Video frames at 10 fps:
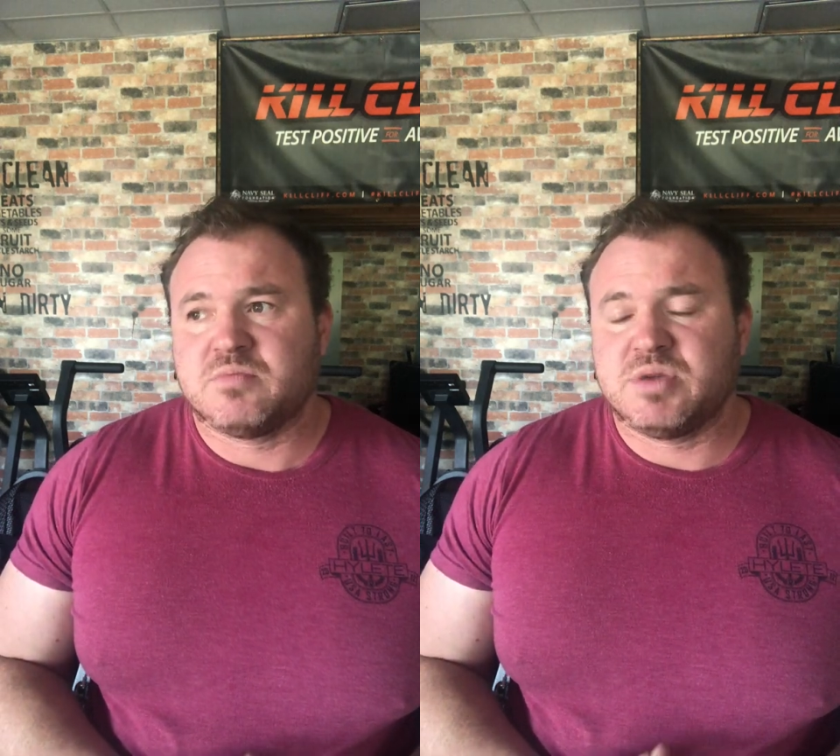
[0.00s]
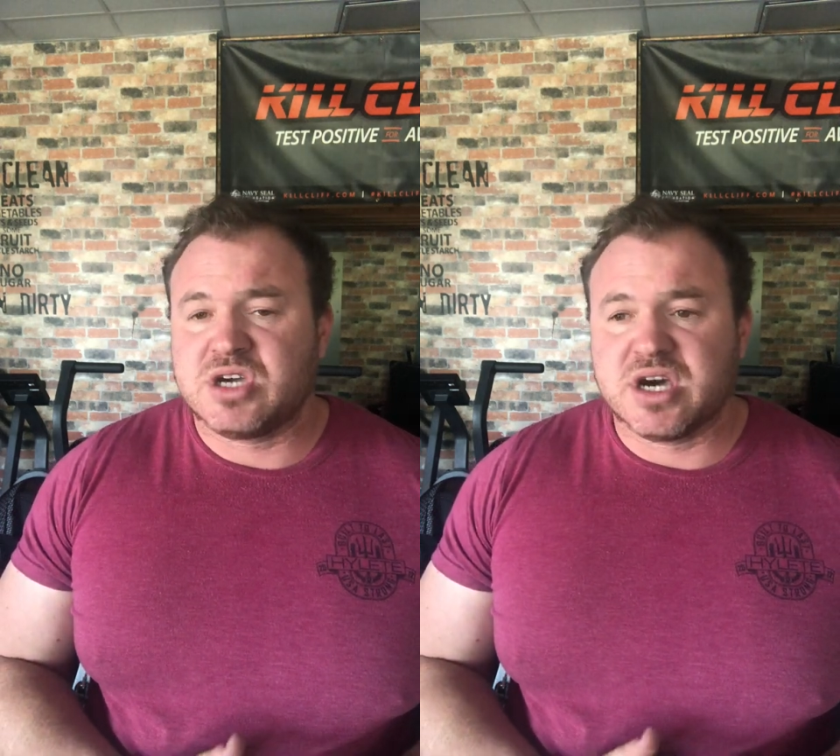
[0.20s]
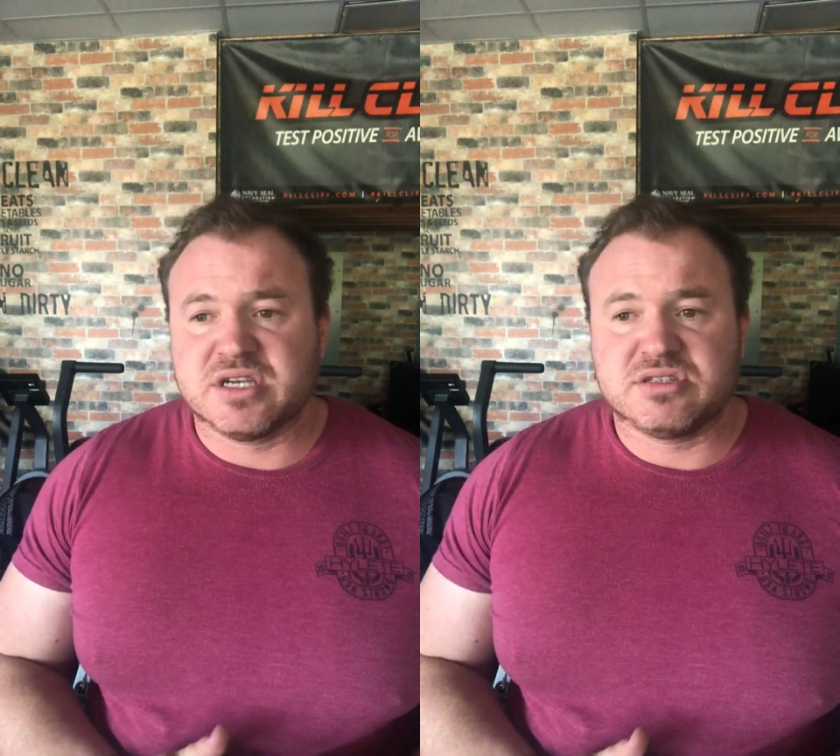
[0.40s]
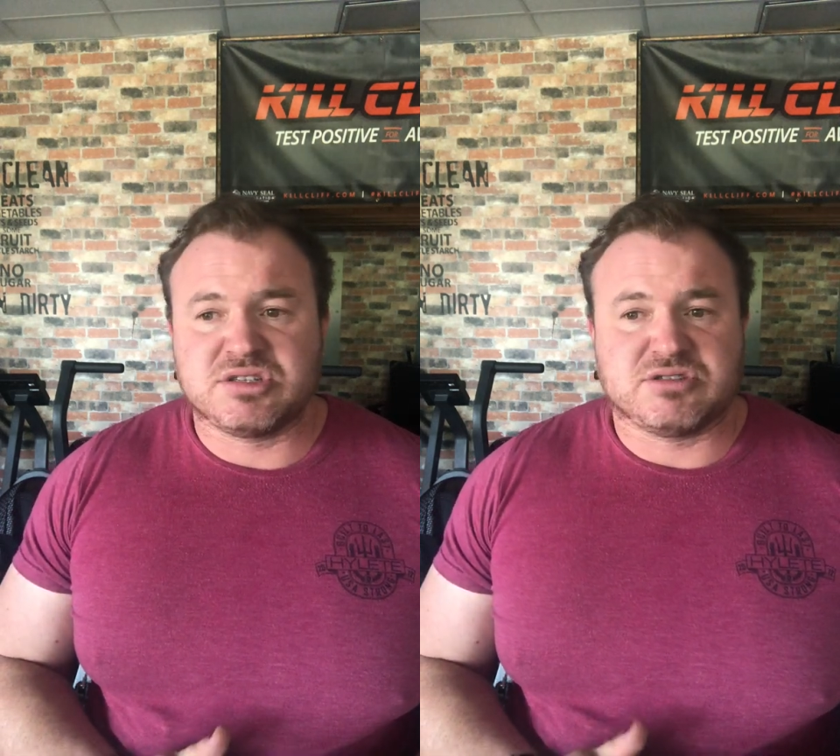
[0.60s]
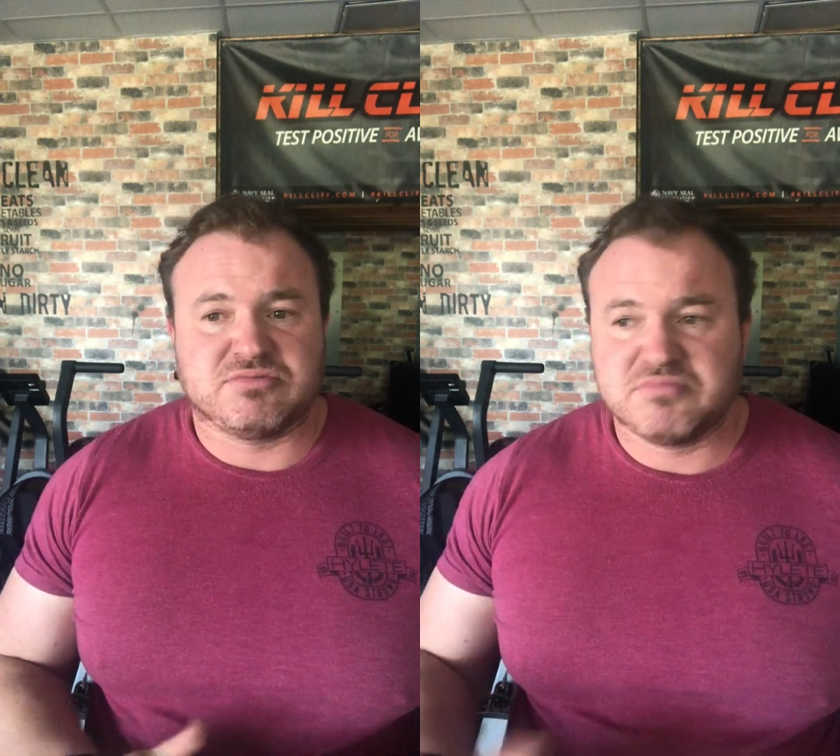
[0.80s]

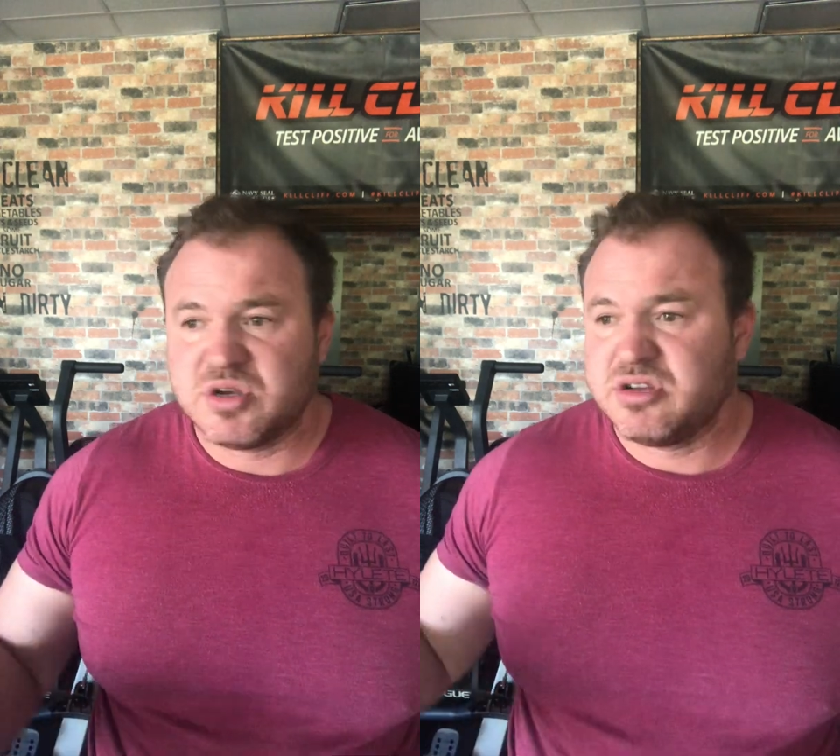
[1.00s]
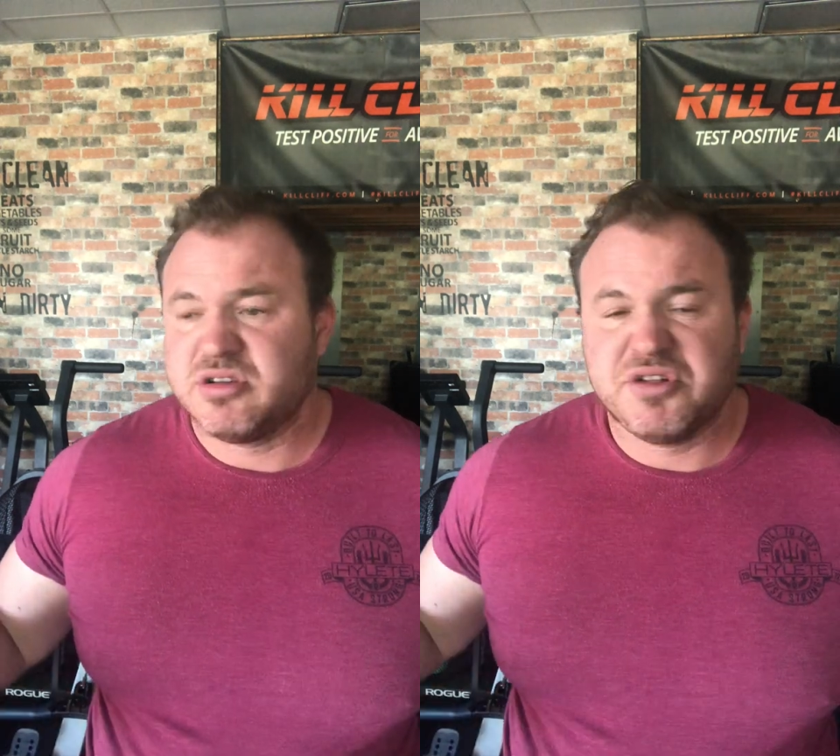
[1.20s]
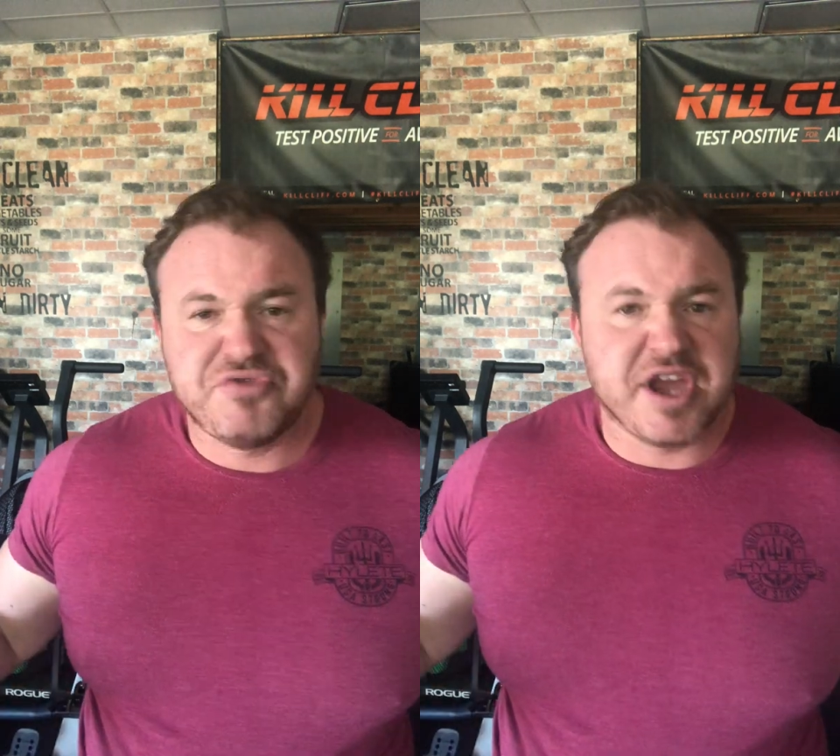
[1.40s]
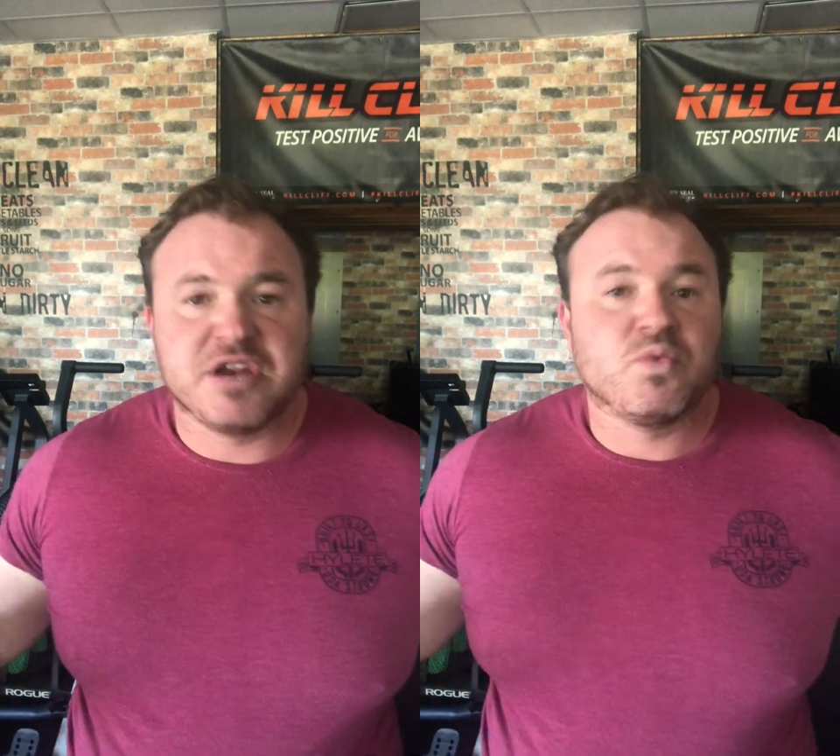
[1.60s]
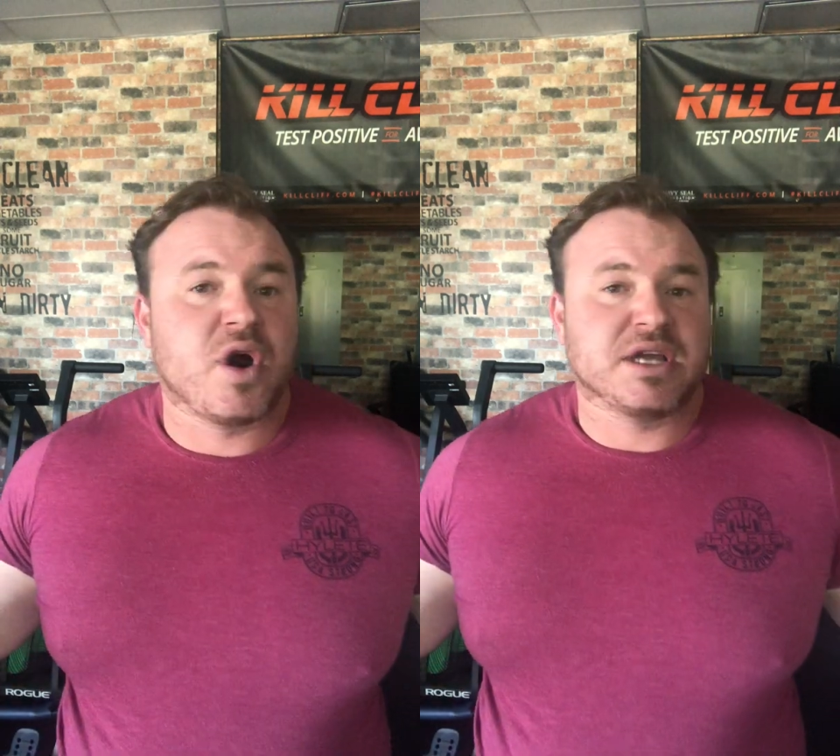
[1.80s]
because they
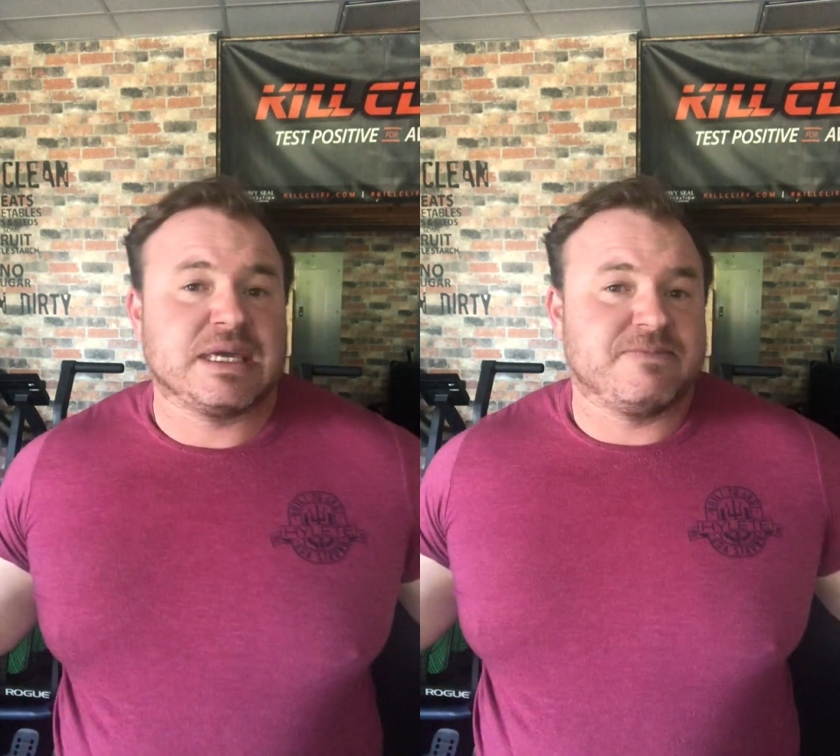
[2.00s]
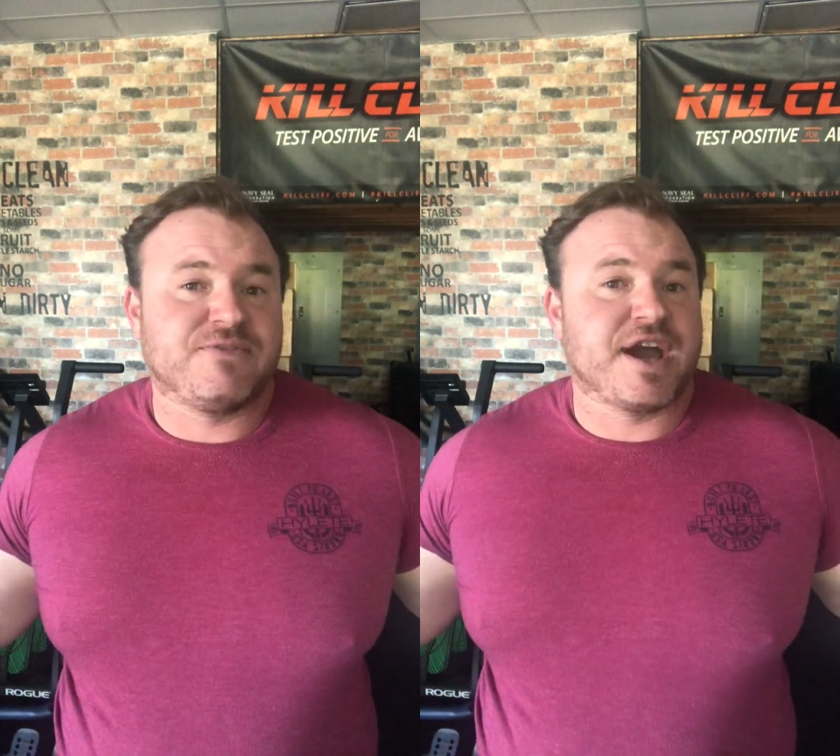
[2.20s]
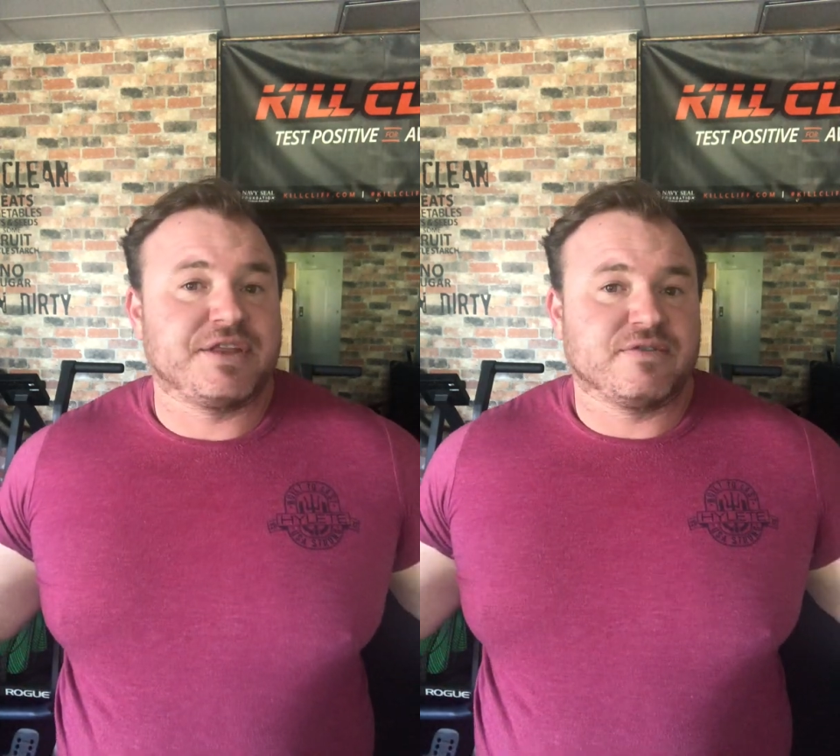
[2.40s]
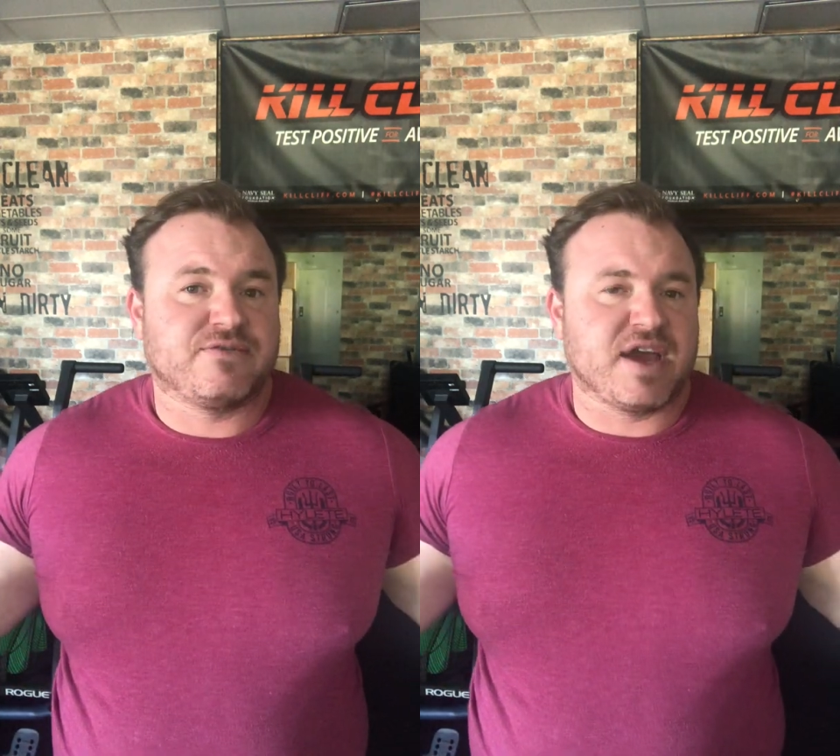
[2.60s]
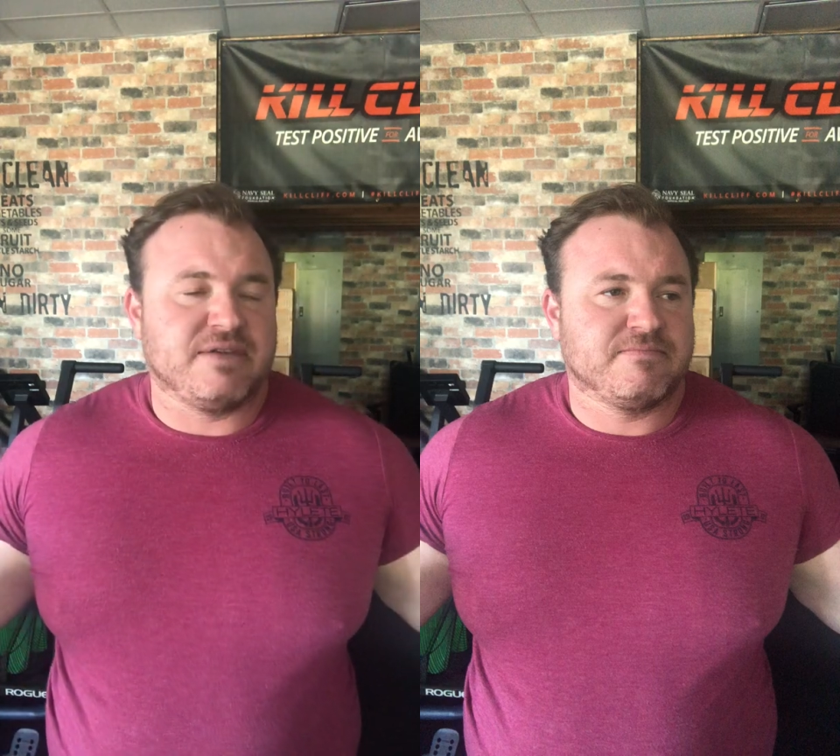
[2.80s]
didn't want to keep fighting the
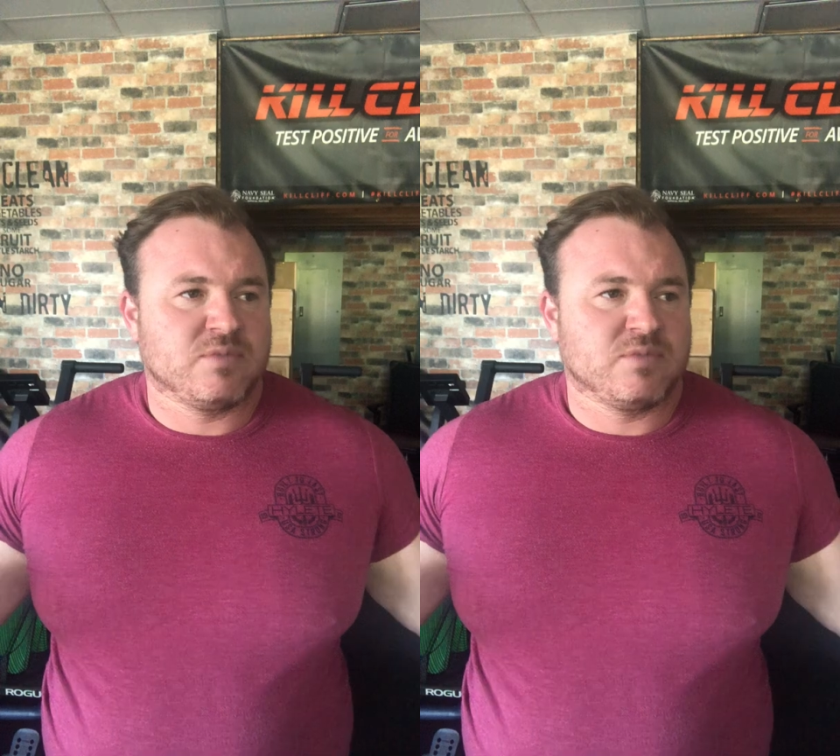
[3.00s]
fight.